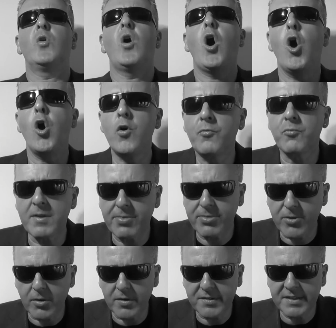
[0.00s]
over
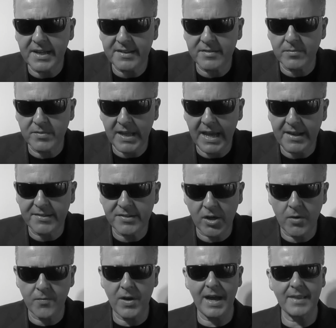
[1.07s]
enthusiasm takes
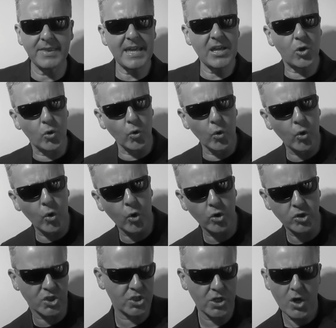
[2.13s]
over, and they
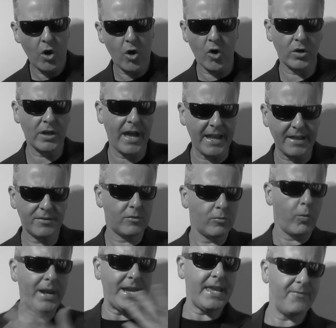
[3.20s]
gorge on like
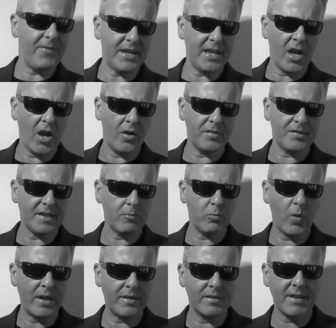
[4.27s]
20 videos in
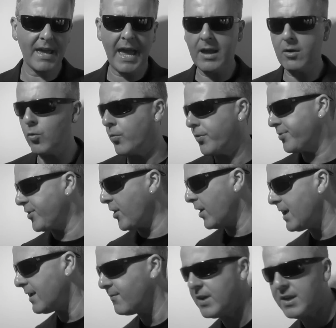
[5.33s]
one day or
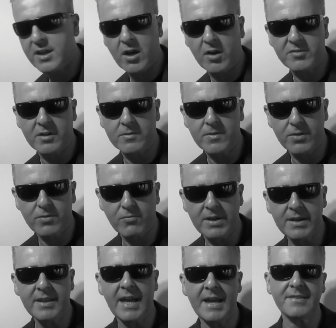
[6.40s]
30 videos over
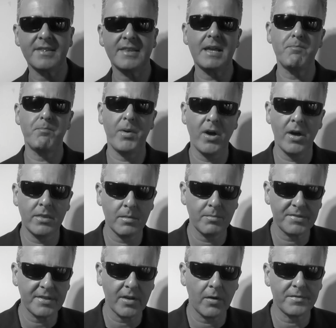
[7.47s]
3 days, and they burn
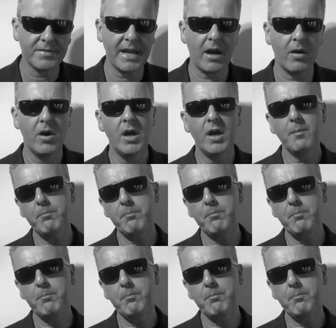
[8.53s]
themselves out.